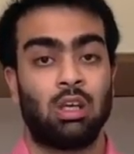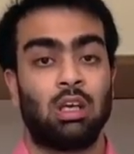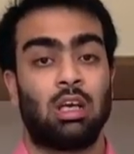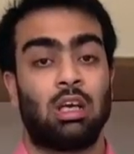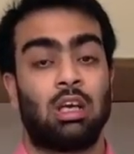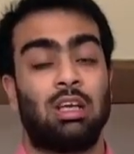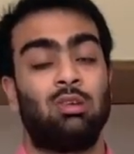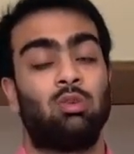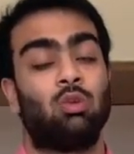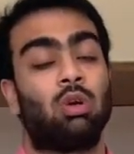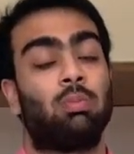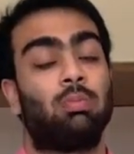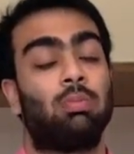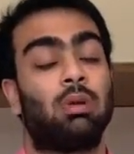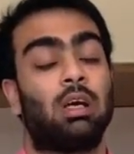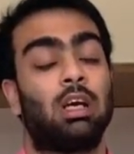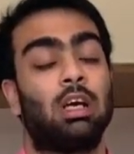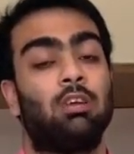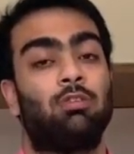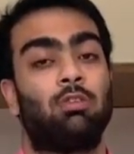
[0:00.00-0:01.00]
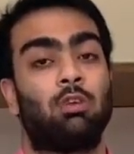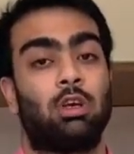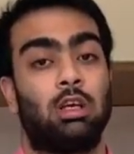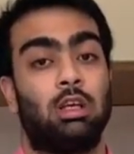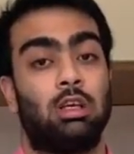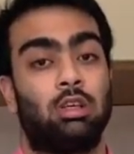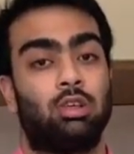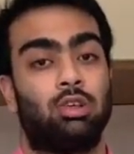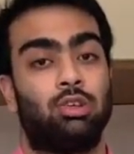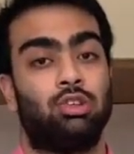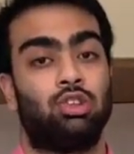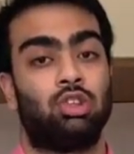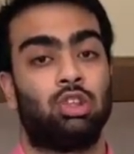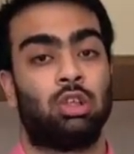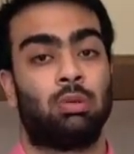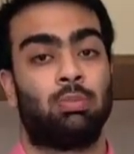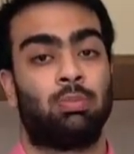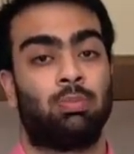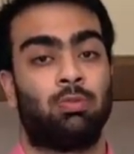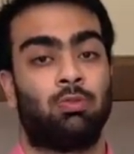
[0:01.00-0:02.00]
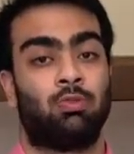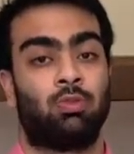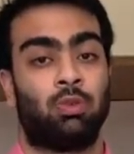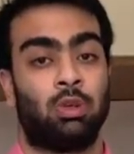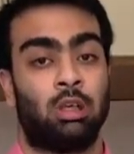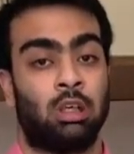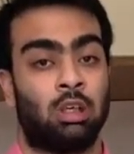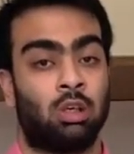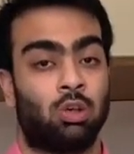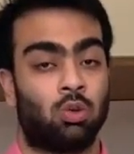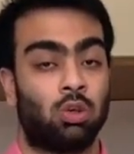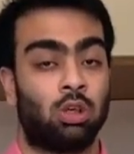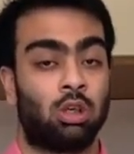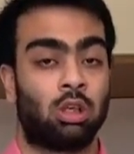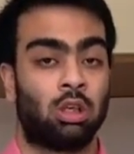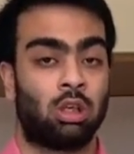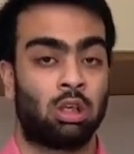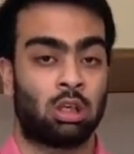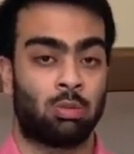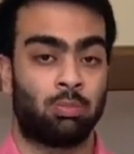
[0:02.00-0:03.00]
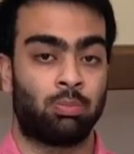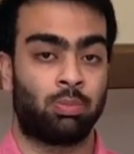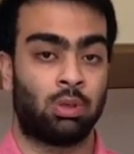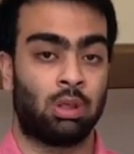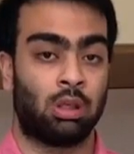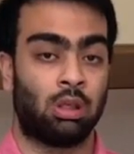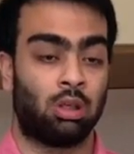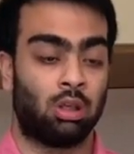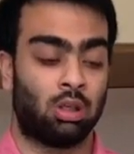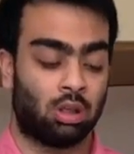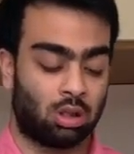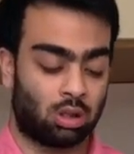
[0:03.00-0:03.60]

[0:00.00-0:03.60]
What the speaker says: and you're applying for internship in a good company